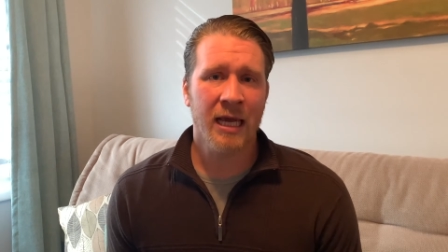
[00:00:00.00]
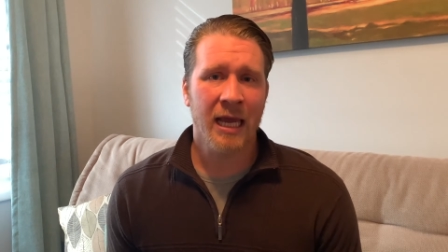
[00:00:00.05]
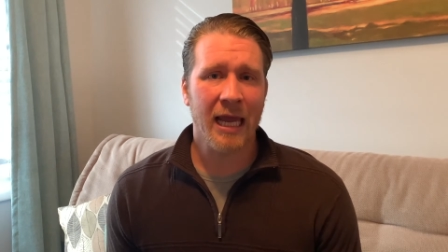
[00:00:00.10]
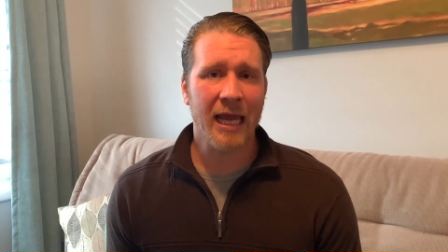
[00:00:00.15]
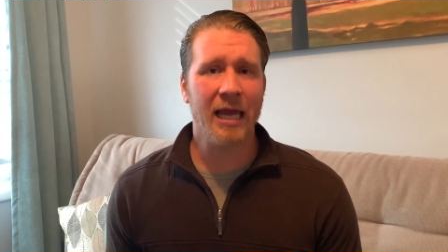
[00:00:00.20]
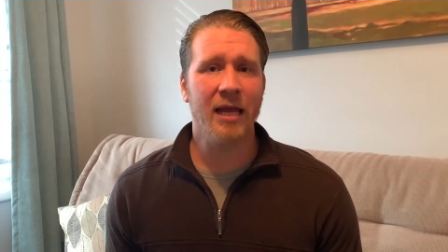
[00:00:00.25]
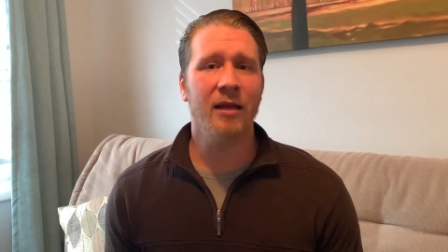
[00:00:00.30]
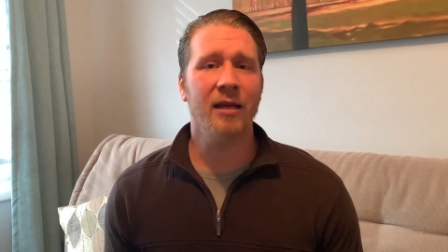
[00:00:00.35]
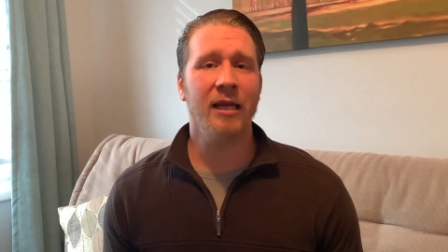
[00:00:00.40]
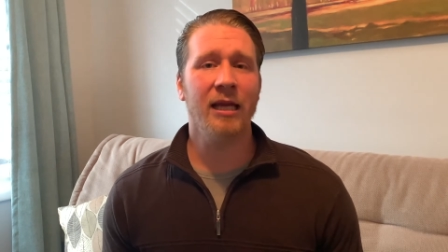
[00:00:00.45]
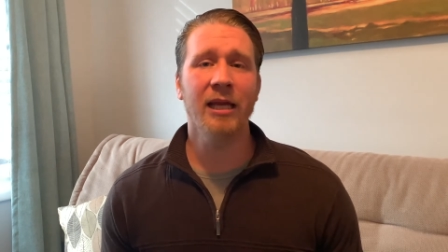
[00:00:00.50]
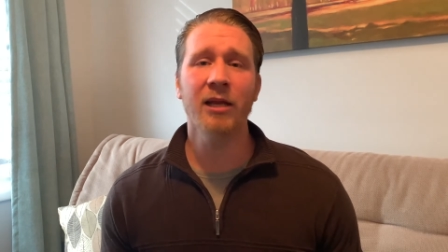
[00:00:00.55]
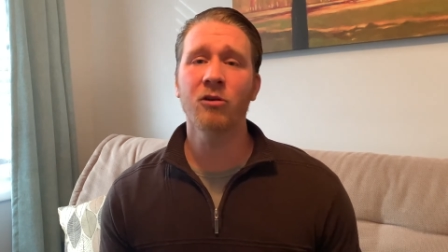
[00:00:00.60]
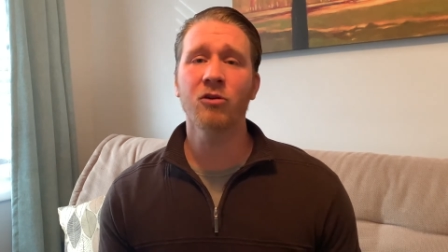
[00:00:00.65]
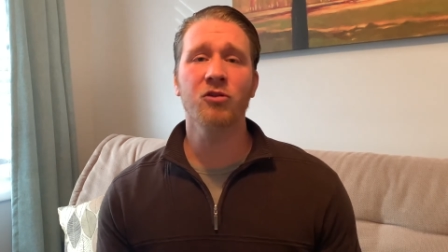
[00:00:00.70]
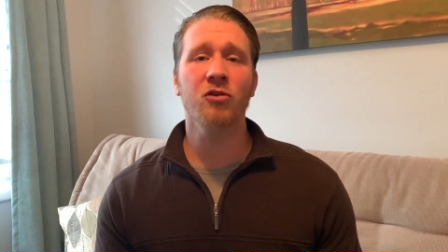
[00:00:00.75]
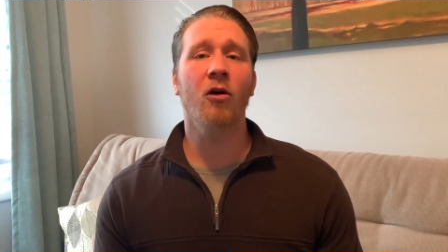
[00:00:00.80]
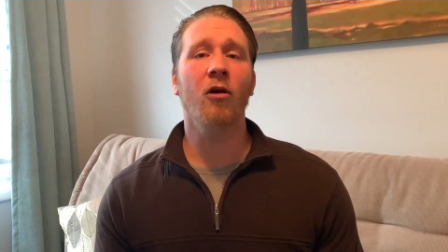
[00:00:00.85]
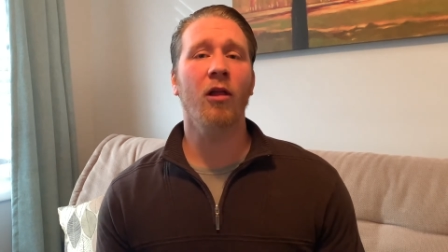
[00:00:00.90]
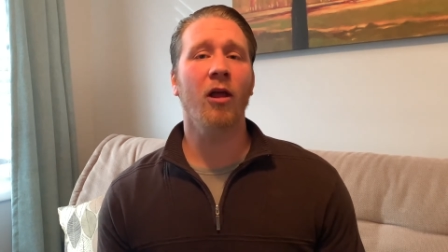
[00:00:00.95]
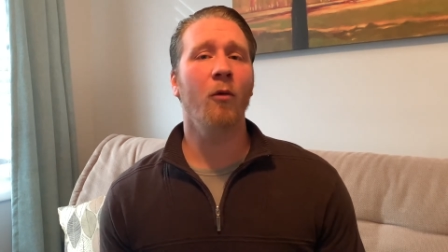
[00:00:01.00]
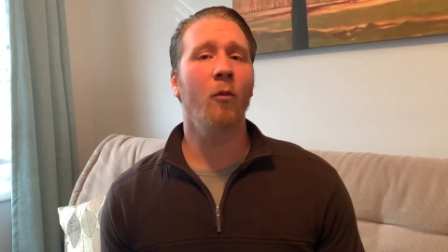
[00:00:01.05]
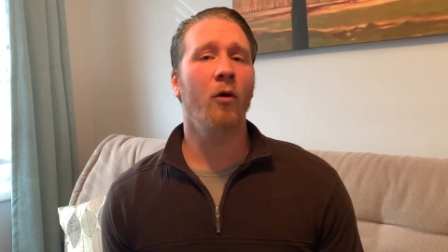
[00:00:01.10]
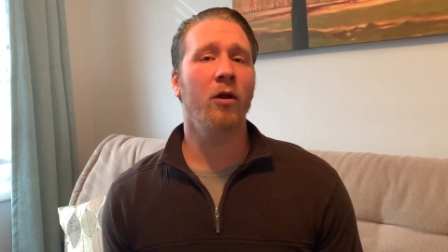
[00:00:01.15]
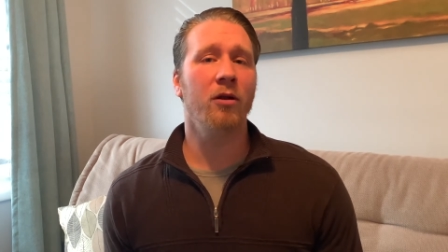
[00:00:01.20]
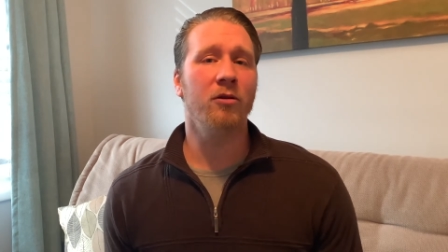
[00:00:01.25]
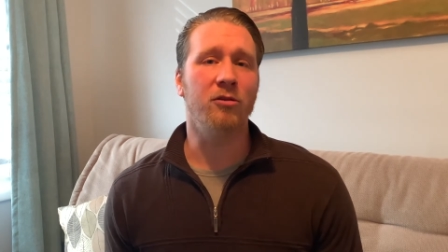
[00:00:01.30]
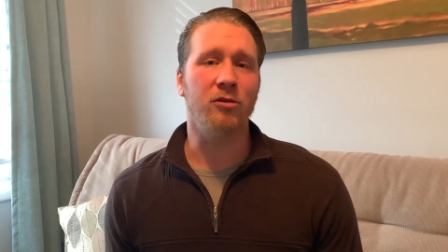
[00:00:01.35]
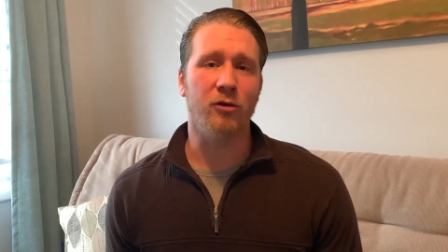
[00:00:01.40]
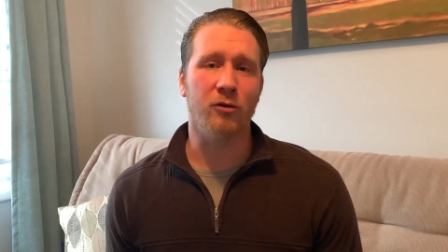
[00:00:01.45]
And here's all I
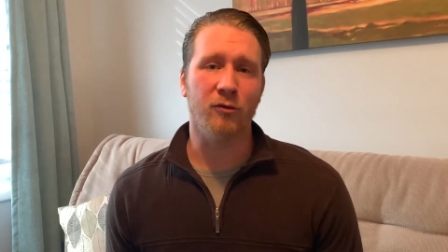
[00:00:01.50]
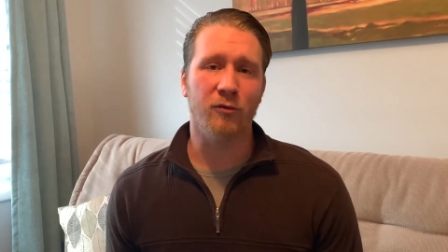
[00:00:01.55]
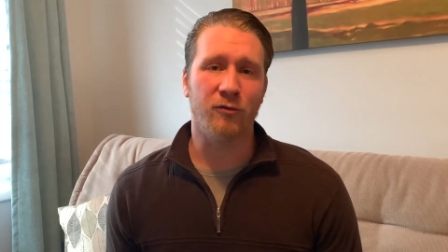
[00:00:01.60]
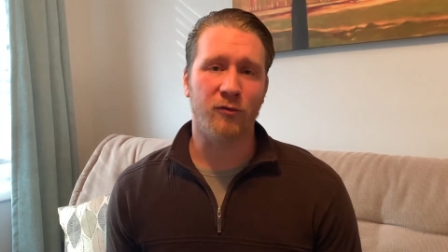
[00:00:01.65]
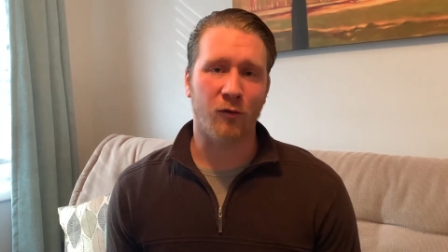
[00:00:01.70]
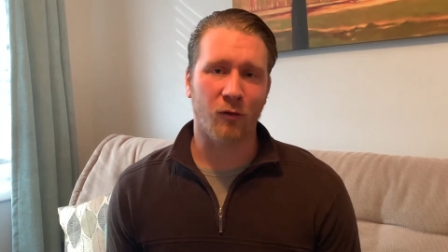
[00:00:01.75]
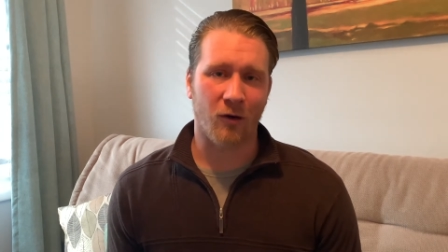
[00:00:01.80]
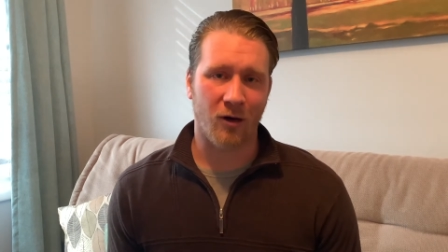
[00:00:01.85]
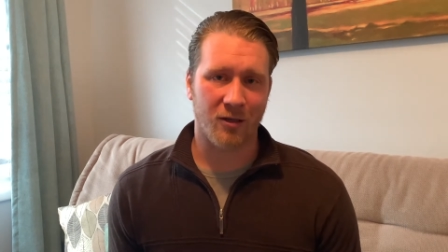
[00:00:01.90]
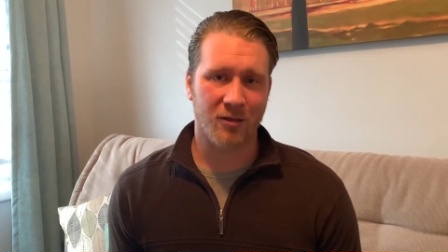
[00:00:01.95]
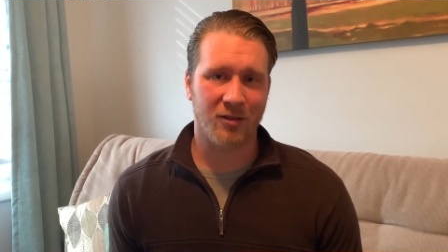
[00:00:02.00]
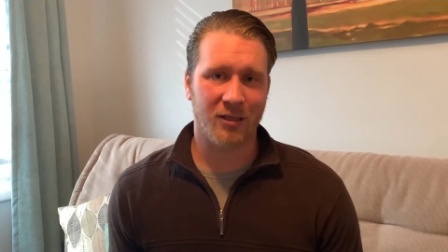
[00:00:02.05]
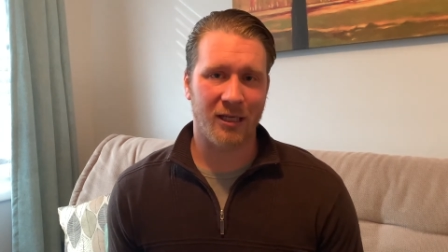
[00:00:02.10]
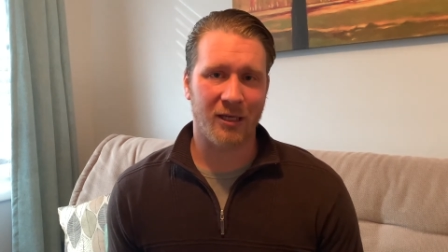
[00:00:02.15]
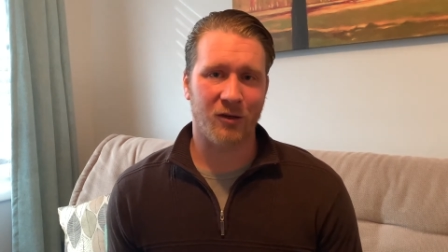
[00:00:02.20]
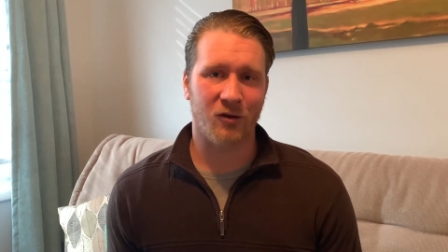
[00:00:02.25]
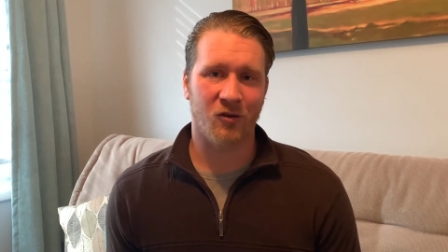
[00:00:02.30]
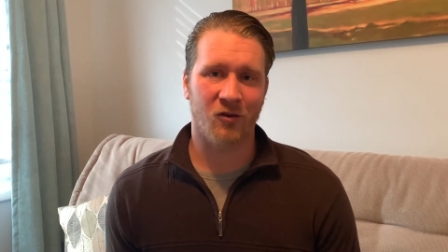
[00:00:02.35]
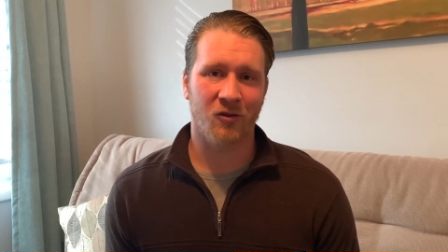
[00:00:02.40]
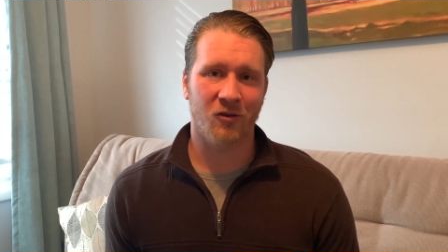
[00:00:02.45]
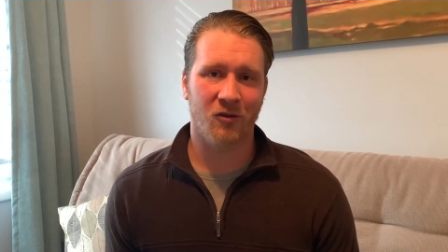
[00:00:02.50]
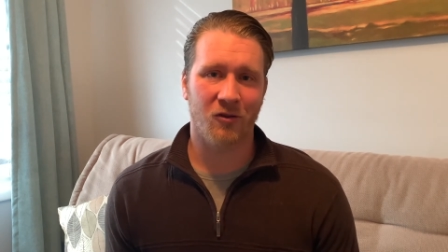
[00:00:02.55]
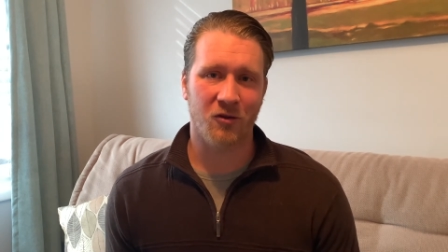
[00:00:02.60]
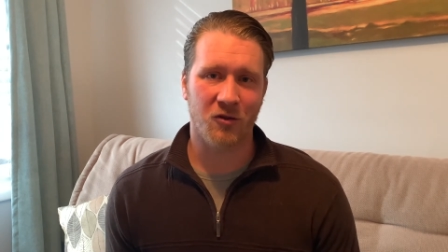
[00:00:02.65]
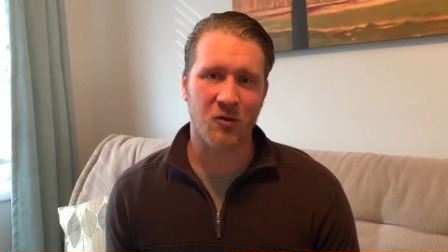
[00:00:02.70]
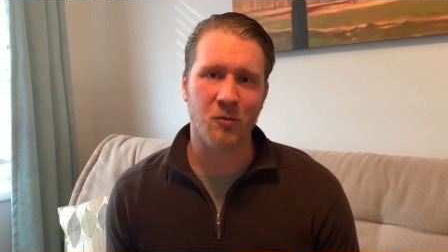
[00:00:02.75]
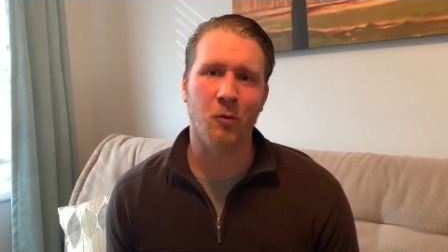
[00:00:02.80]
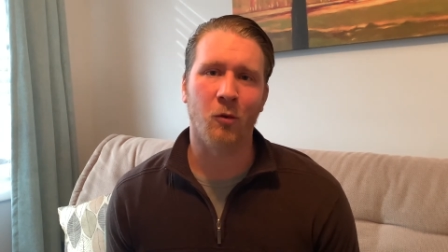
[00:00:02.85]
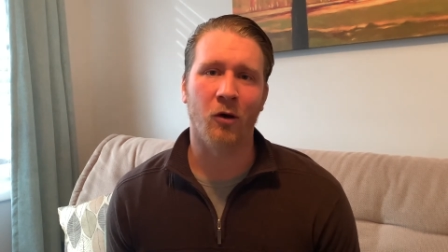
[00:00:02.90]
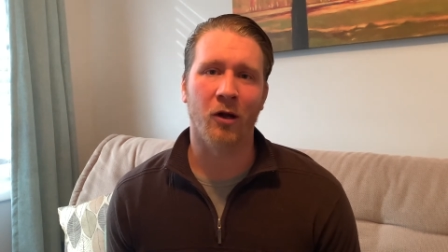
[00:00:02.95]
want to do for us here
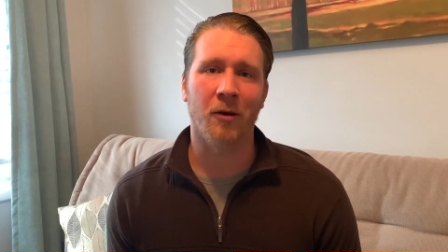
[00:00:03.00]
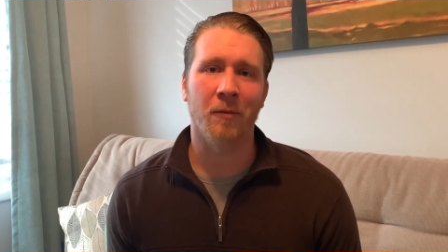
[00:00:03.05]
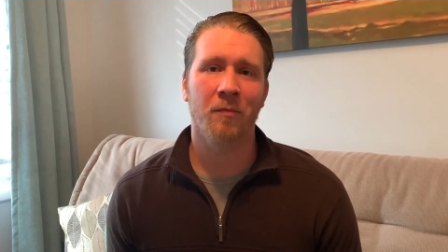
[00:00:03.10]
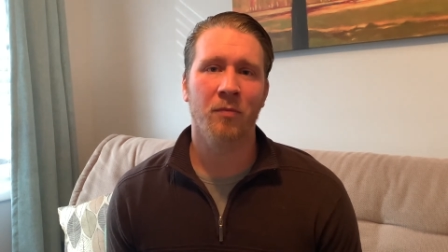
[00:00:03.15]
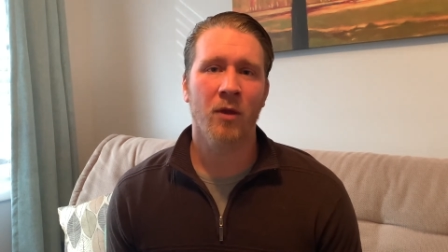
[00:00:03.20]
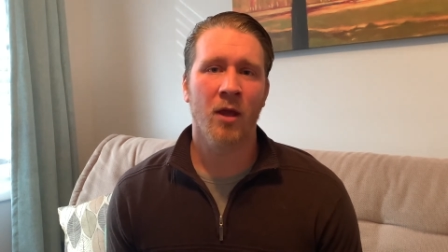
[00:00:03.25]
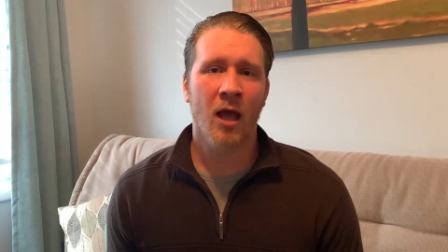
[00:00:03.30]
this morning.